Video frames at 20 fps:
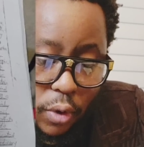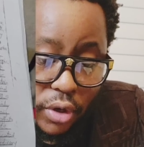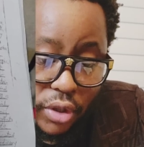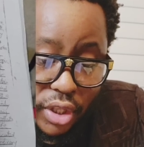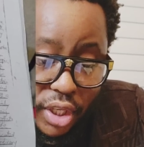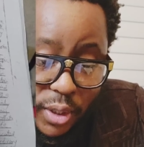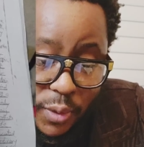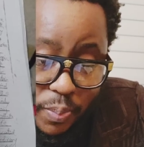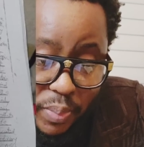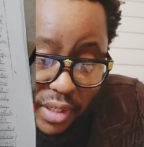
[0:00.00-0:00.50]

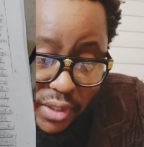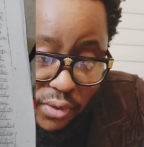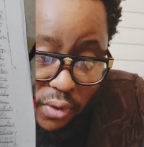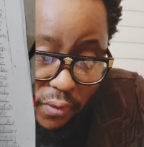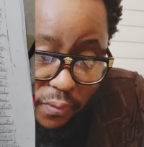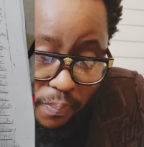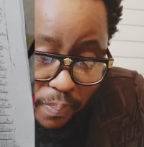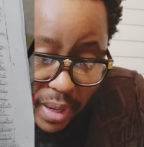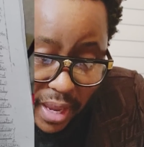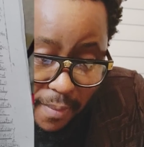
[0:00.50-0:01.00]
this piece
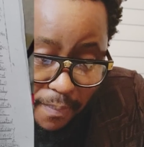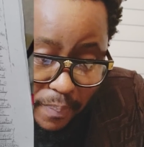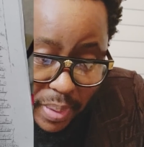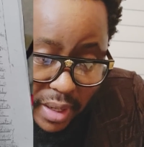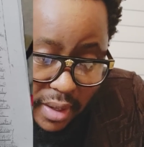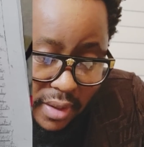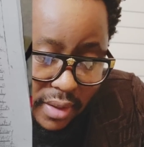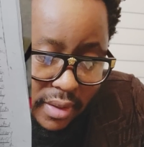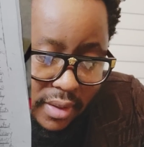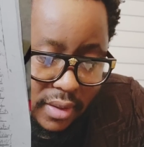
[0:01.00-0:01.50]
of
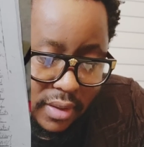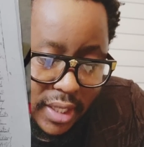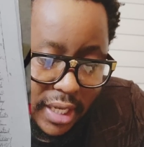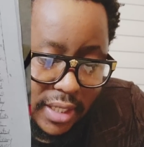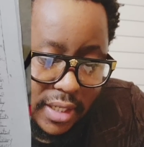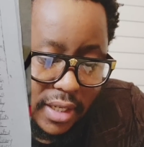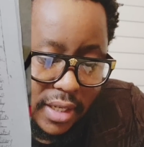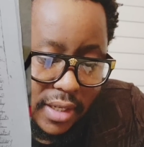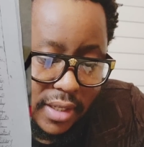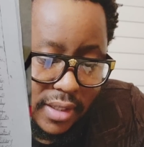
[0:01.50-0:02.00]
paper, that
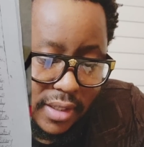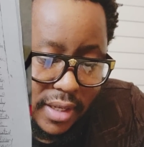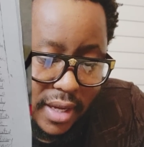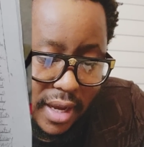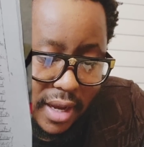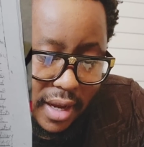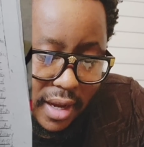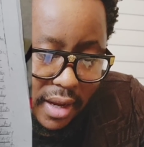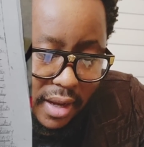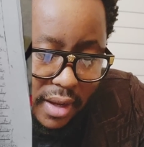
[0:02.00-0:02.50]
is
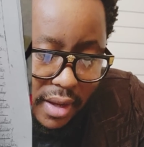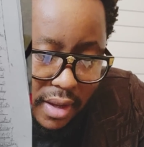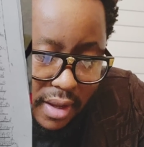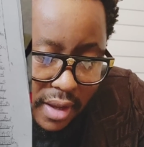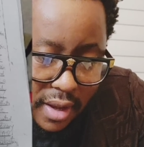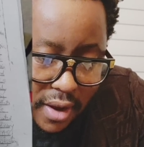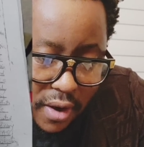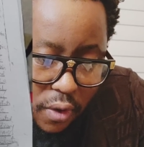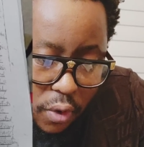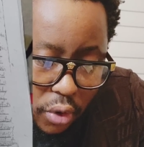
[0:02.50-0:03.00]

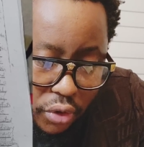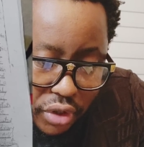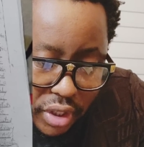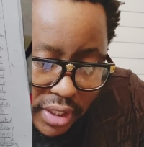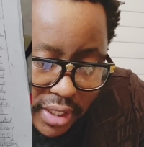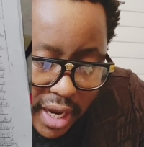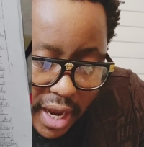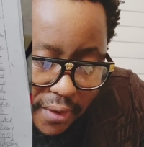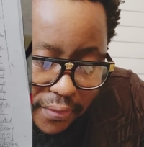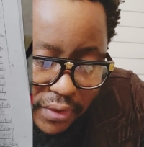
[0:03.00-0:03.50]
on
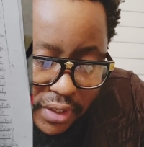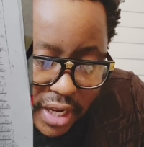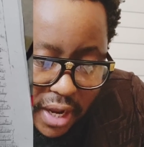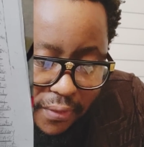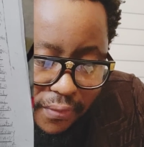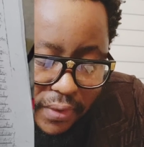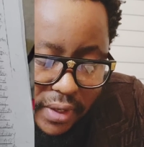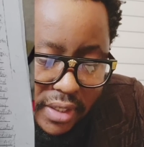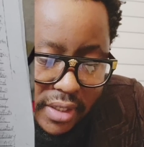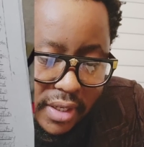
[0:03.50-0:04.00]
this
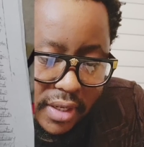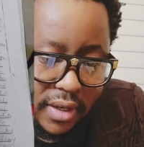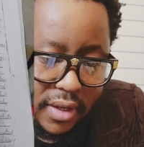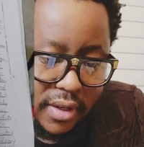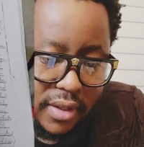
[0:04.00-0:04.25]
affidavit,